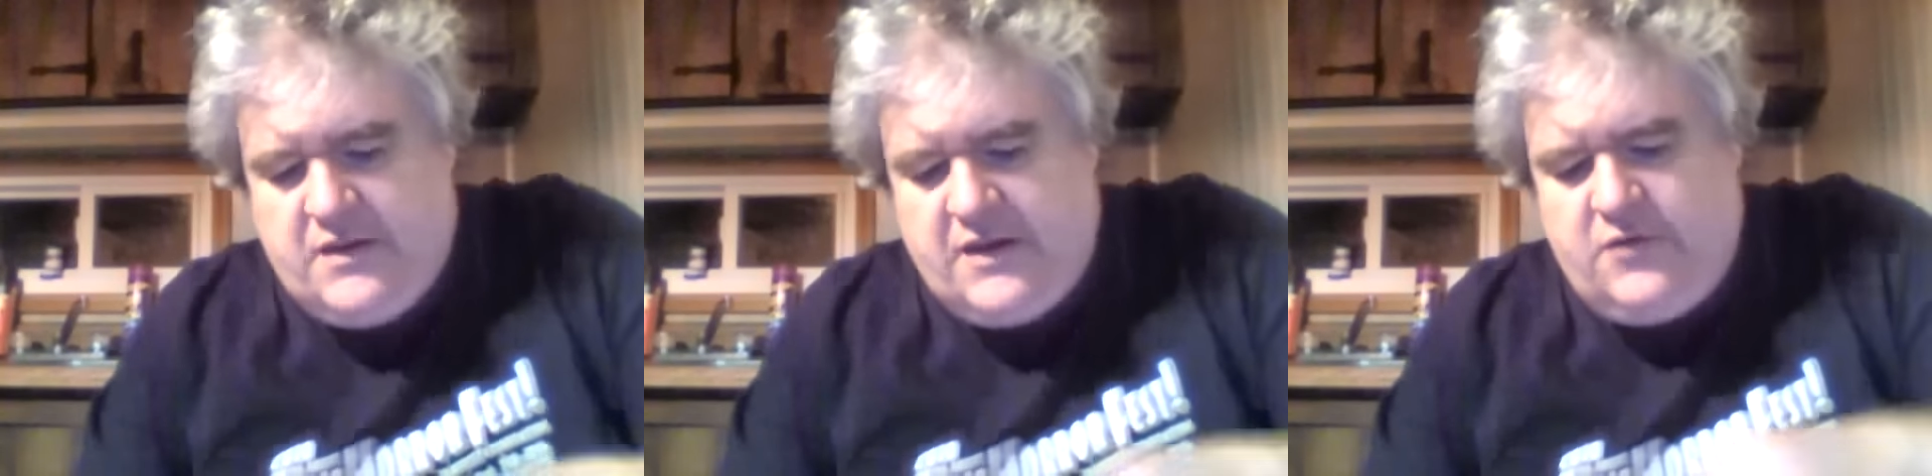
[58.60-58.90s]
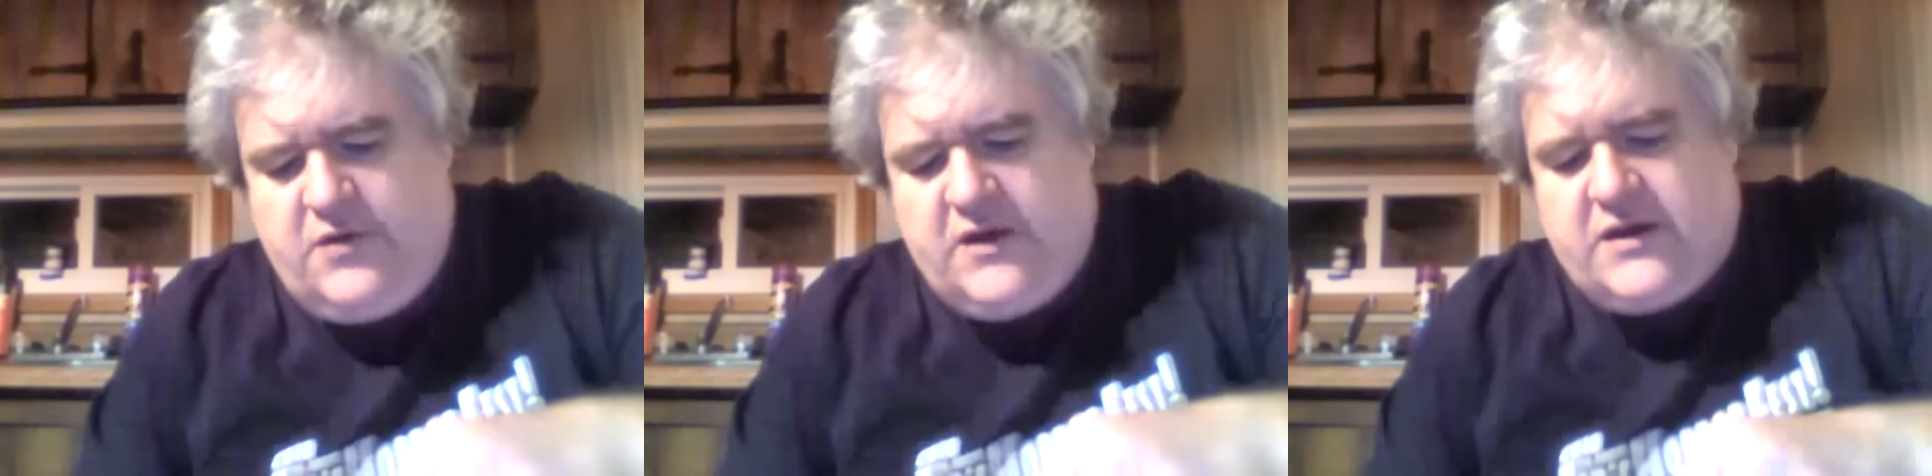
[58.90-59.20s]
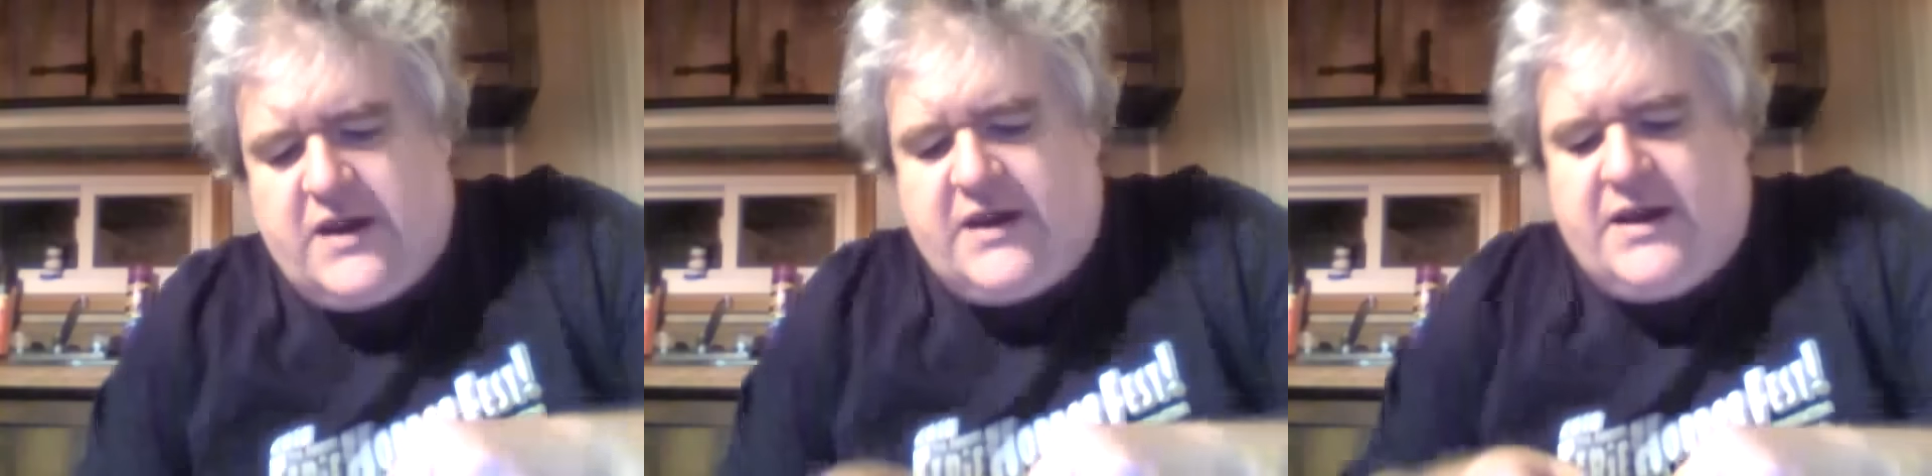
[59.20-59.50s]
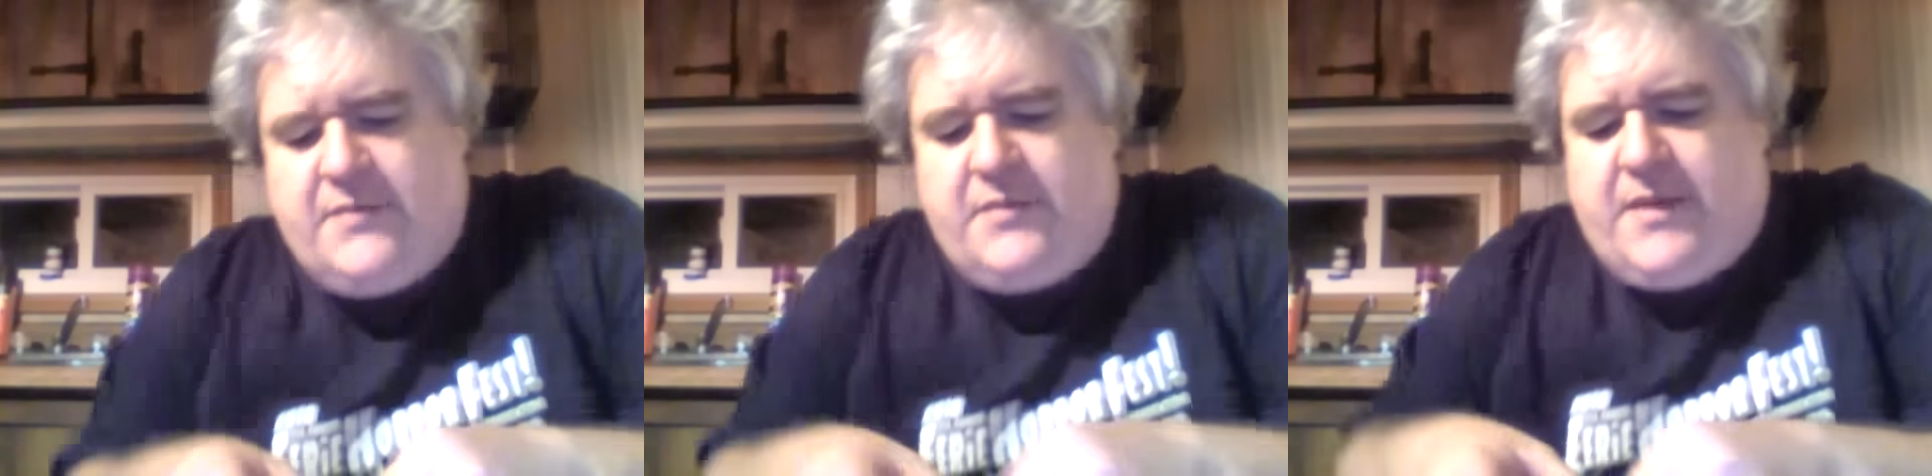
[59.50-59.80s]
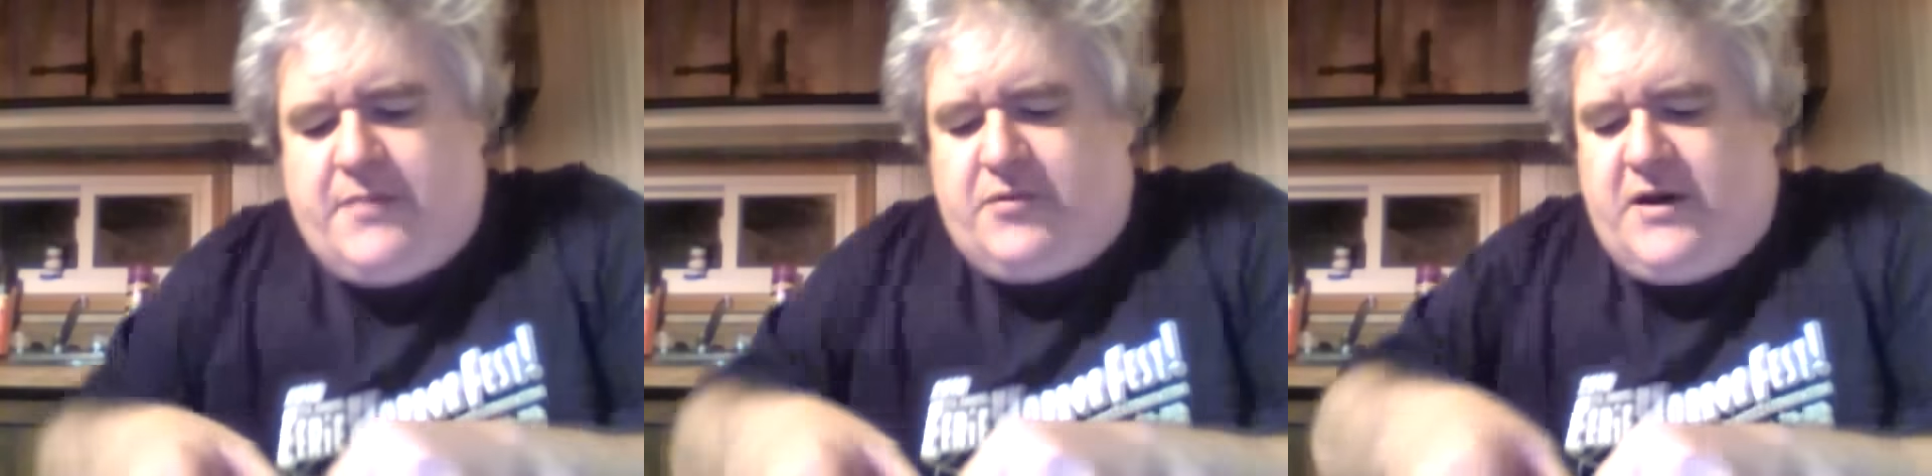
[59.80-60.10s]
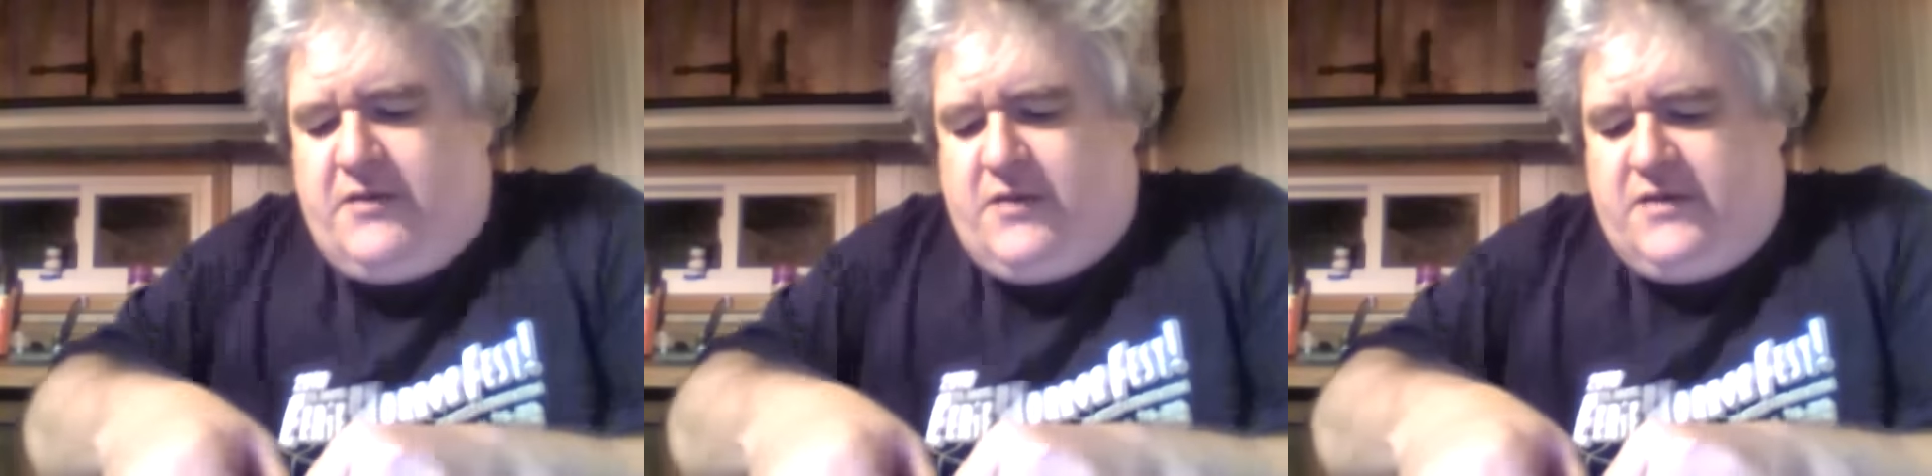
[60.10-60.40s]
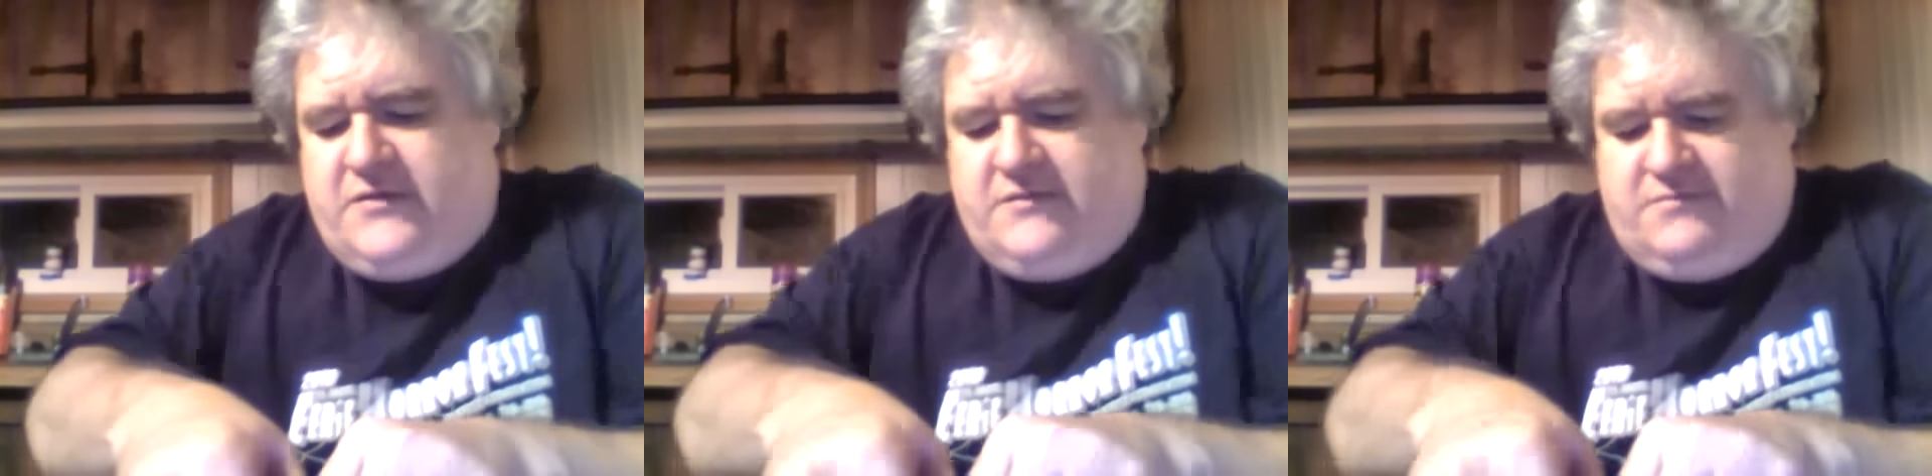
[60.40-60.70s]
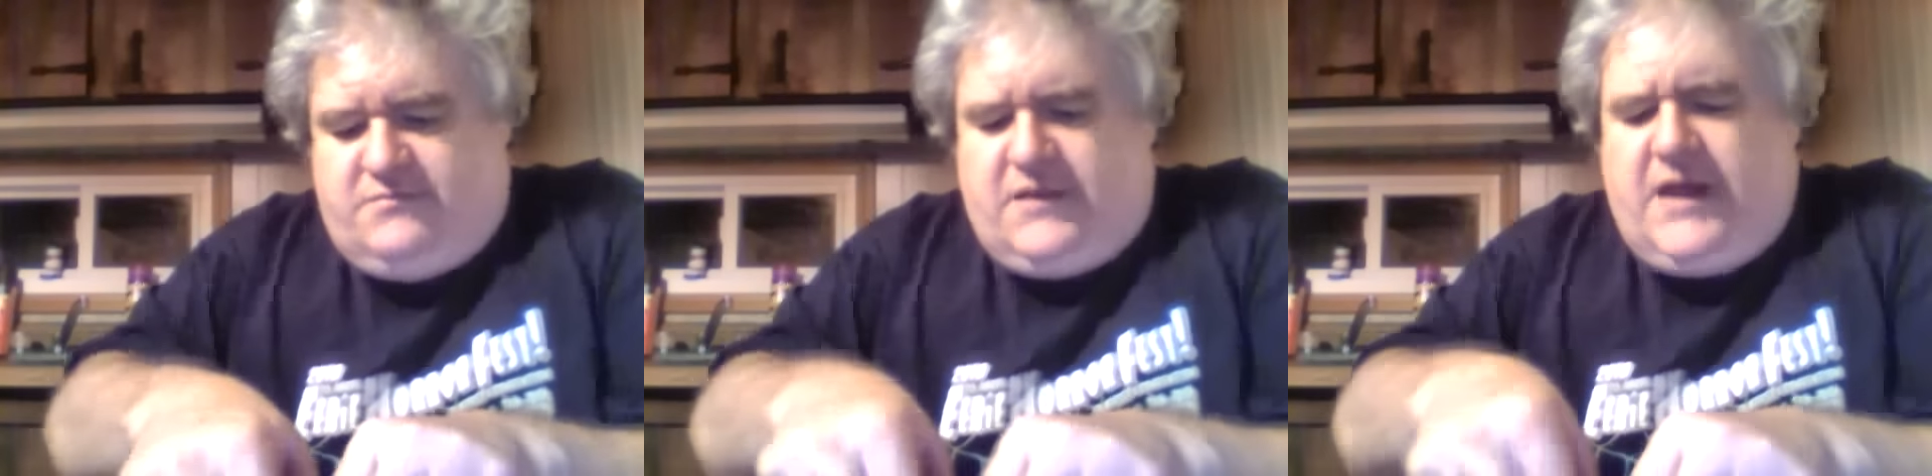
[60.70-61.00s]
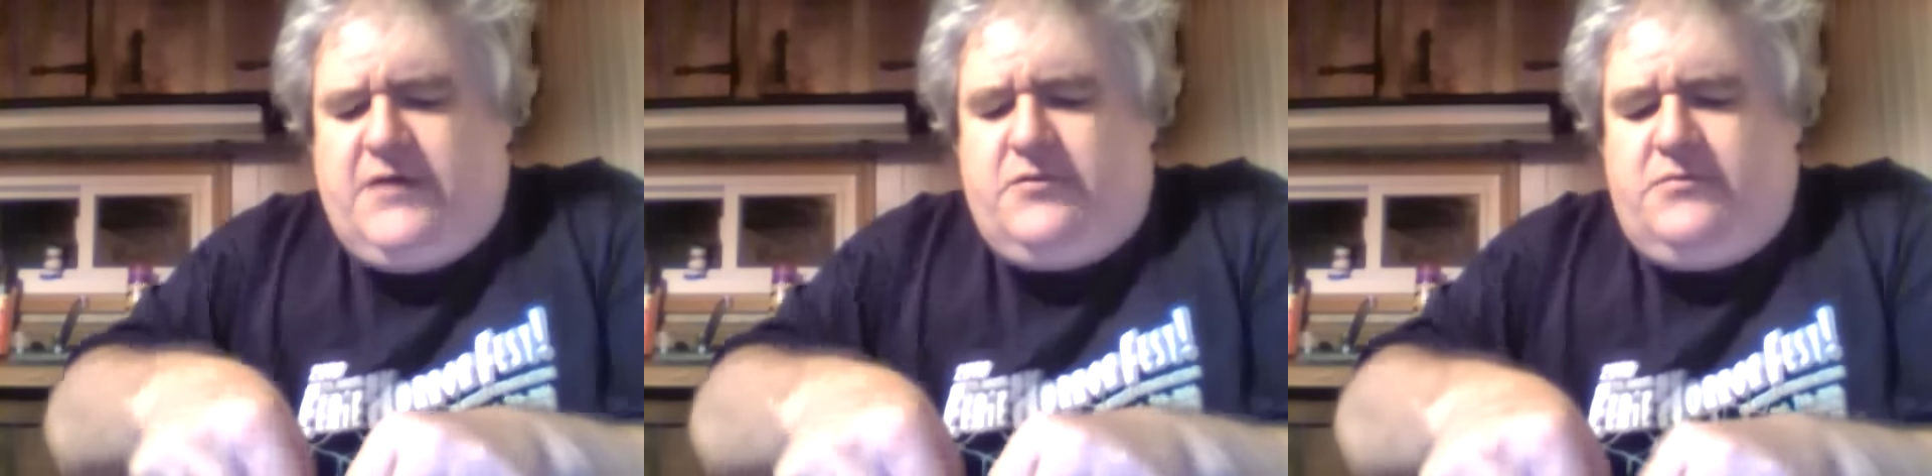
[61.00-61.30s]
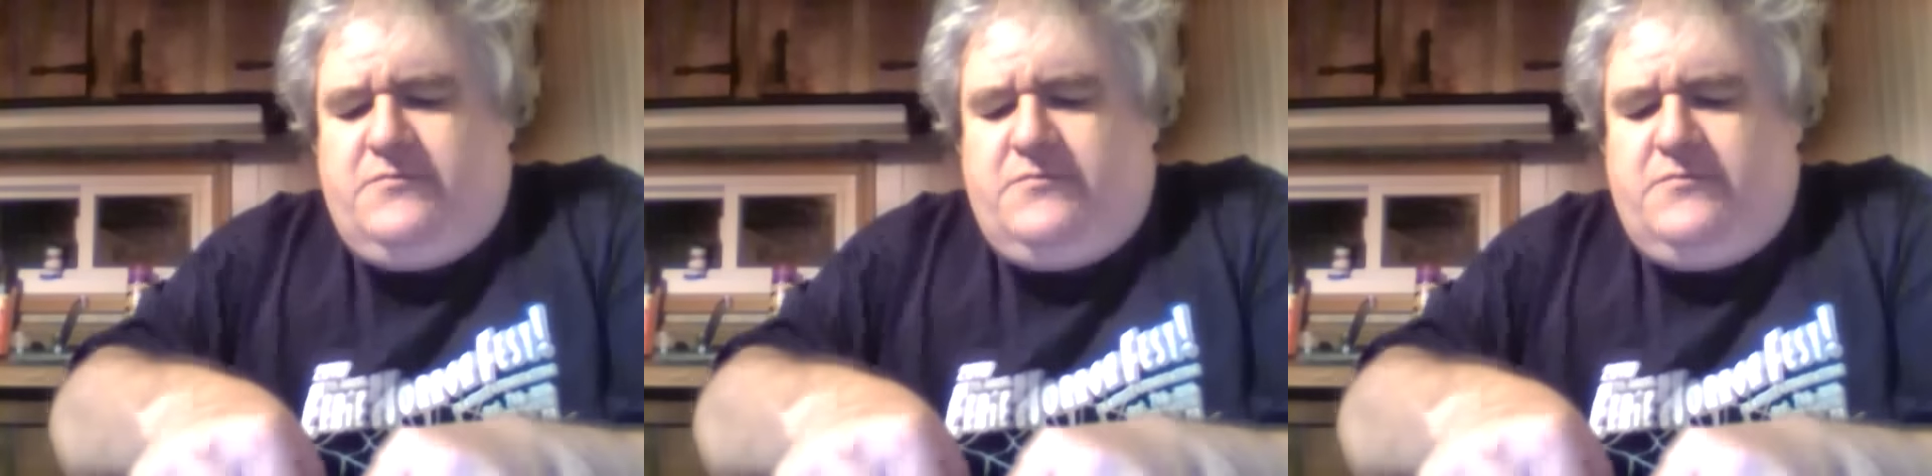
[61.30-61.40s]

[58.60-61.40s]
And who doesn't like lemon pepper anyways? I do.